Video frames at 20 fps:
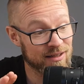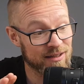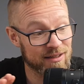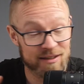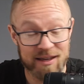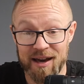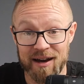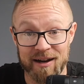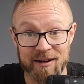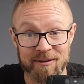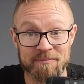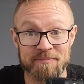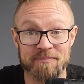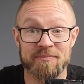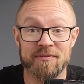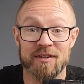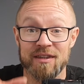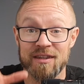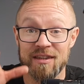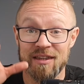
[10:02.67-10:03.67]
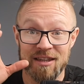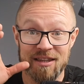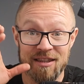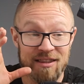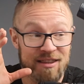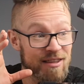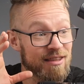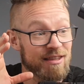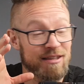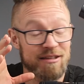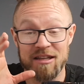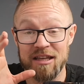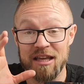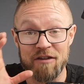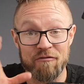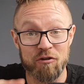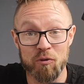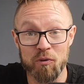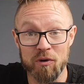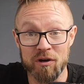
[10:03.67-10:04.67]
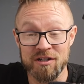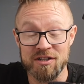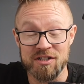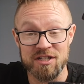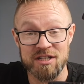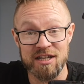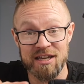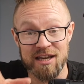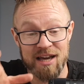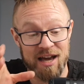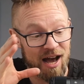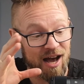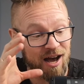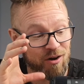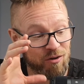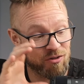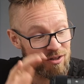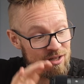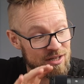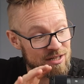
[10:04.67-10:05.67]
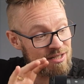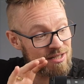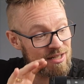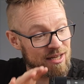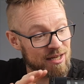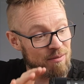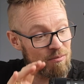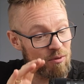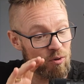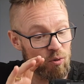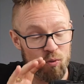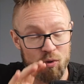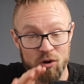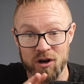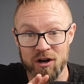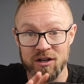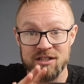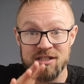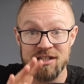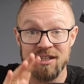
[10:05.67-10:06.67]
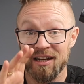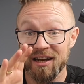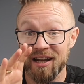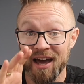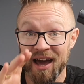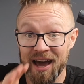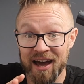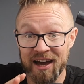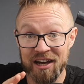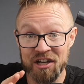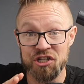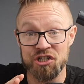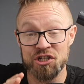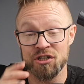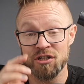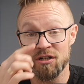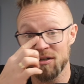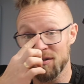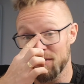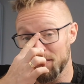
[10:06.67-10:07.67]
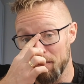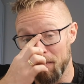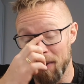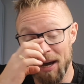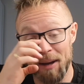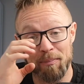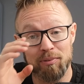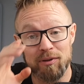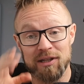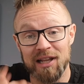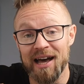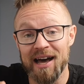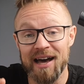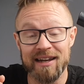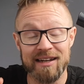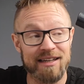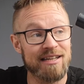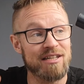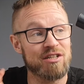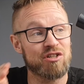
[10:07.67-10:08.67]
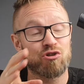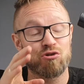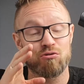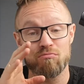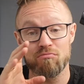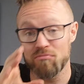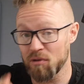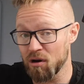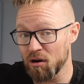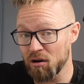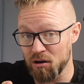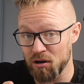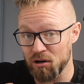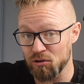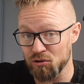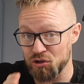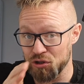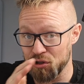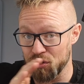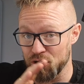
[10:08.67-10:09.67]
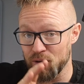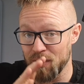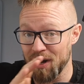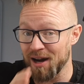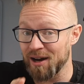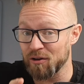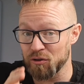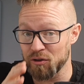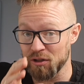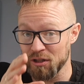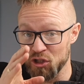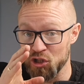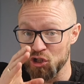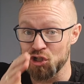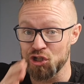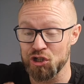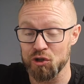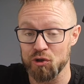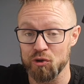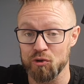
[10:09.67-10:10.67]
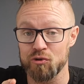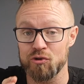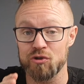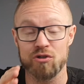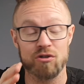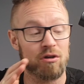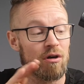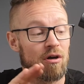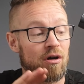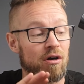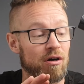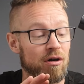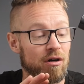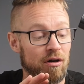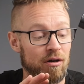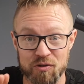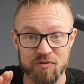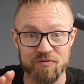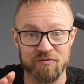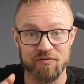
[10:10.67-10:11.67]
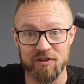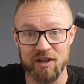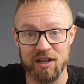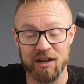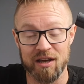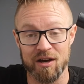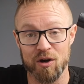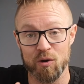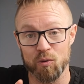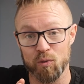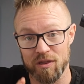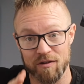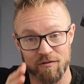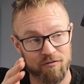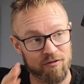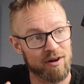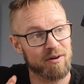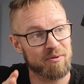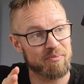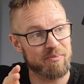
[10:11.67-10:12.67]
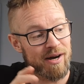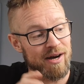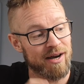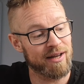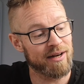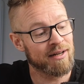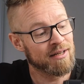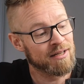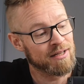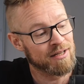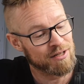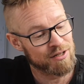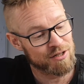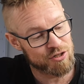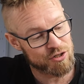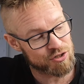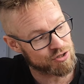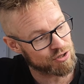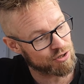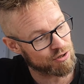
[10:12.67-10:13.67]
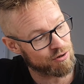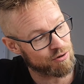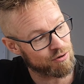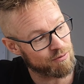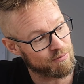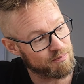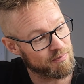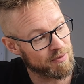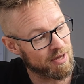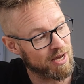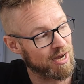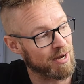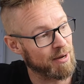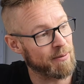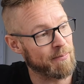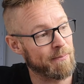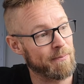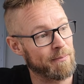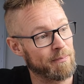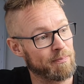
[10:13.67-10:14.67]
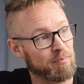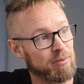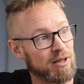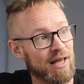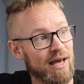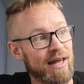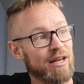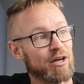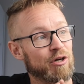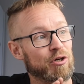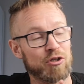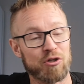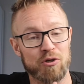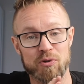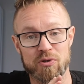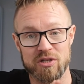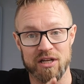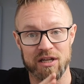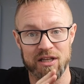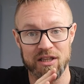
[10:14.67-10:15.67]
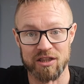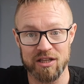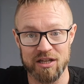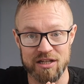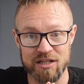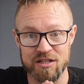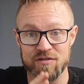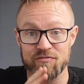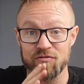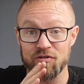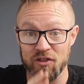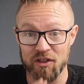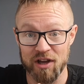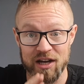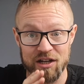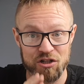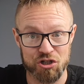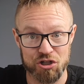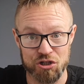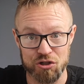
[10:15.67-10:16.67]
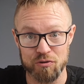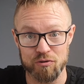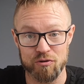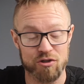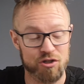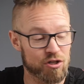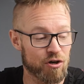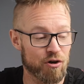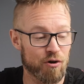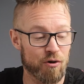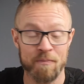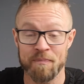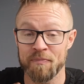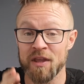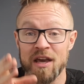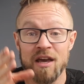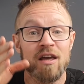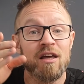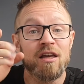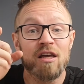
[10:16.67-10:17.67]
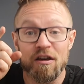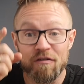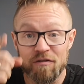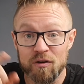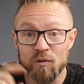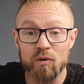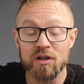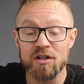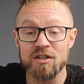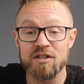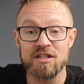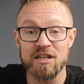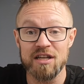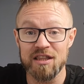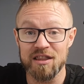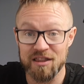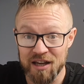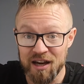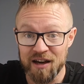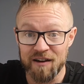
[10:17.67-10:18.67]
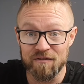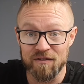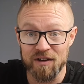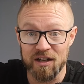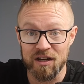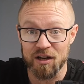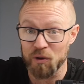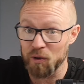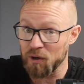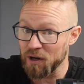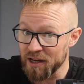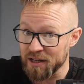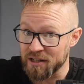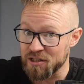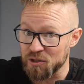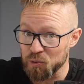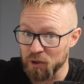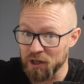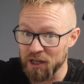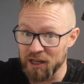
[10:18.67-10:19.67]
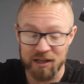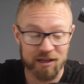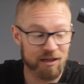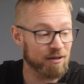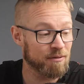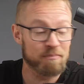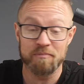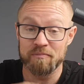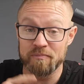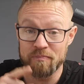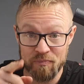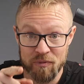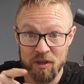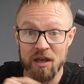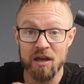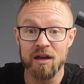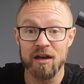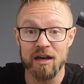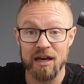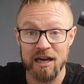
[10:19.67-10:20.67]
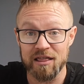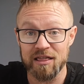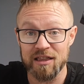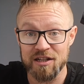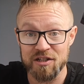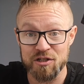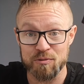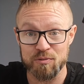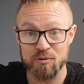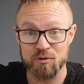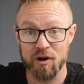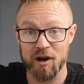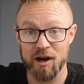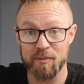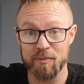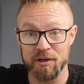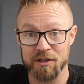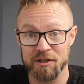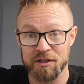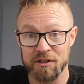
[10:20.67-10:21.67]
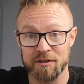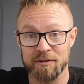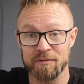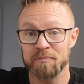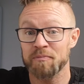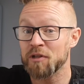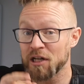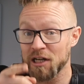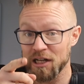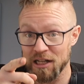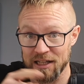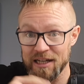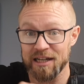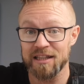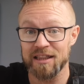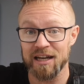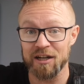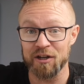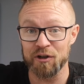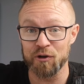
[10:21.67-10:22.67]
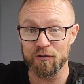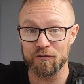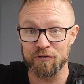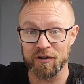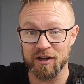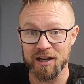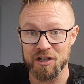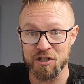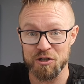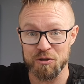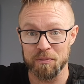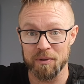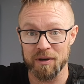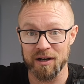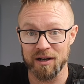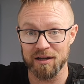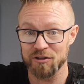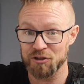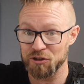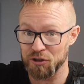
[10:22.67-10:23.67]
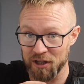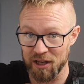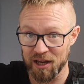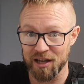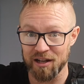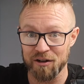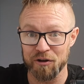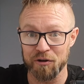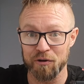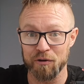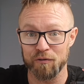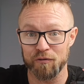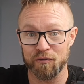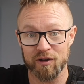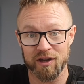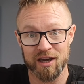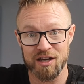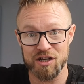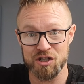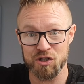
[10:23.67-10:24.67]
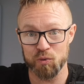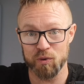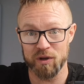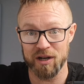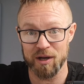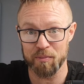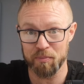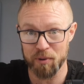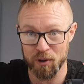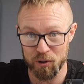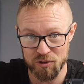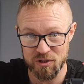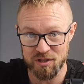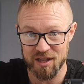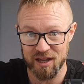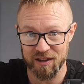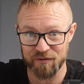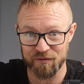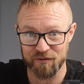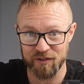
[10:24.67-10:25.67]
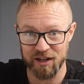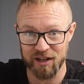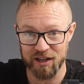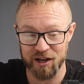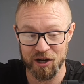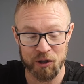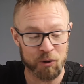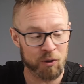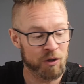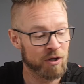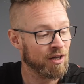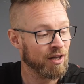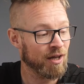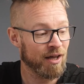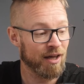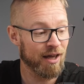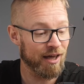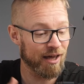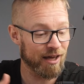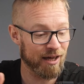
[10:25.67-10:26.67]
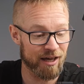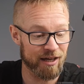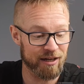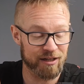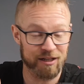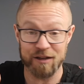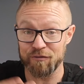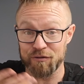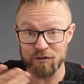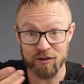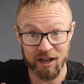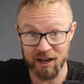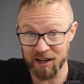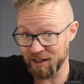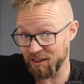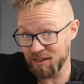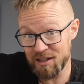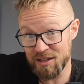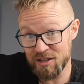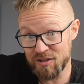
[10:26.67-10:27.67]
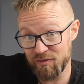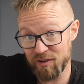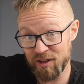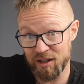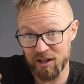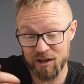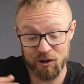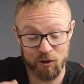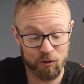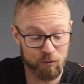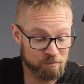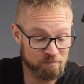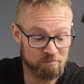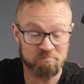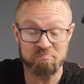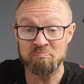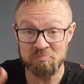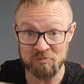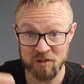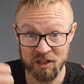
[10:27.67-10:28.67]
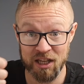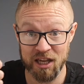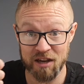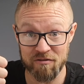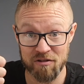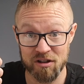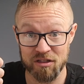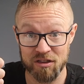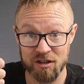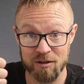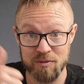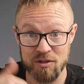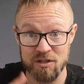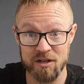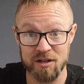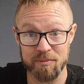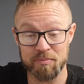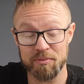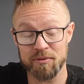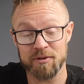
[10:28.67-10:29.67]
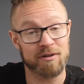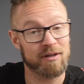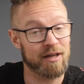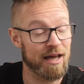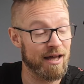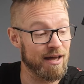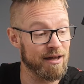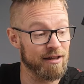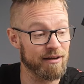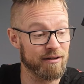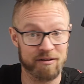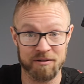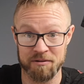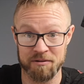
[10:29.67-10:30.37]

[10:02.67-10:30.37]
yeah, if you want to see how this gimbal works in action, my plan is tomorrow to go out and shoot a video with a friend of mine. So I'm planning on using this for that shoot. So if you want to see that video next week, hit that subscribe button, click that notification bell to get a notification when I post that video. And if you like this video, give it a thumbs up, and